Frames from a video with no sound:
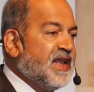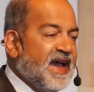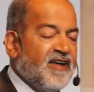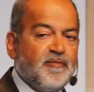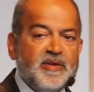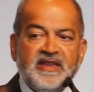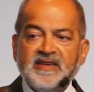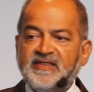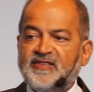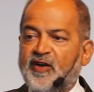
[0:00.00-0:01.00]
we'll have
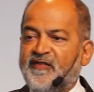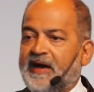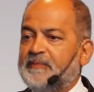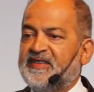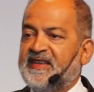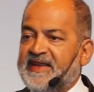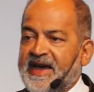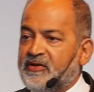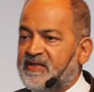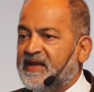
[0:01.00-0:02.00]
periods of ups and
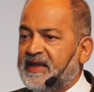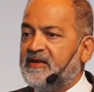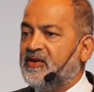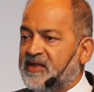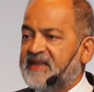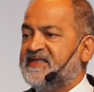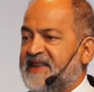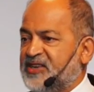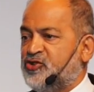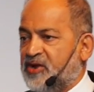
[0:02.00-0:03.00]
downs, and you know that's
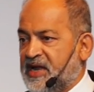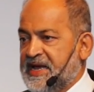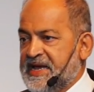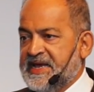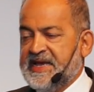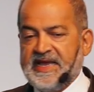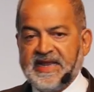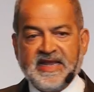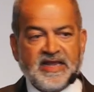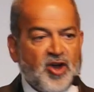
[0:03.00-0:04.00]
natural
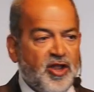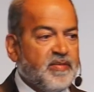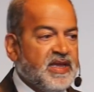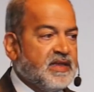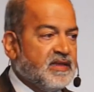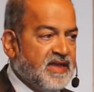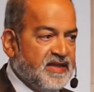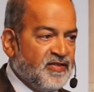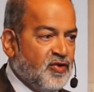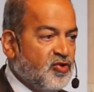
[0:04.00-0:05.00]
in an economy
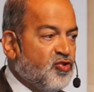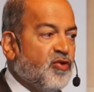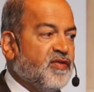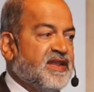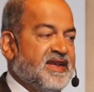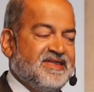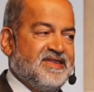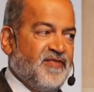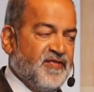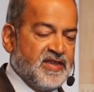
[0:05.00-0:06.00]
that is going to grow over the
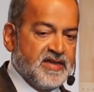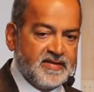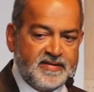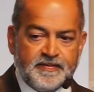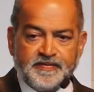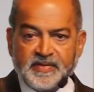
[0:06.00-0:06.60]
next 50 years.